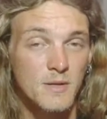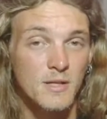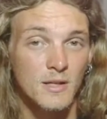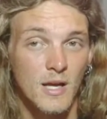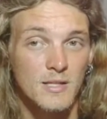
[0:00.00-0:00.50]
They
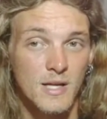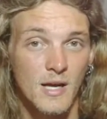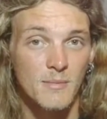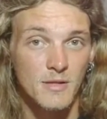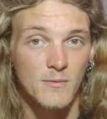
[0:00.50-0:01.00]
spend a lot of
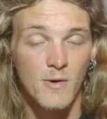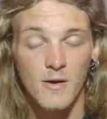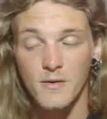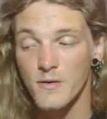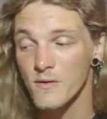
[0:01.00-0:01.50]
time in the
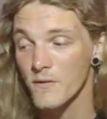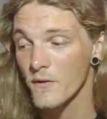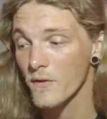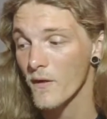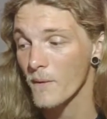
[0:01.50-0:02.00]
water.
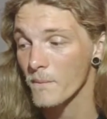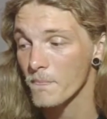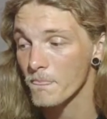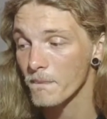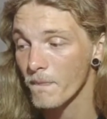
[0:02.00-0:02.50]
So,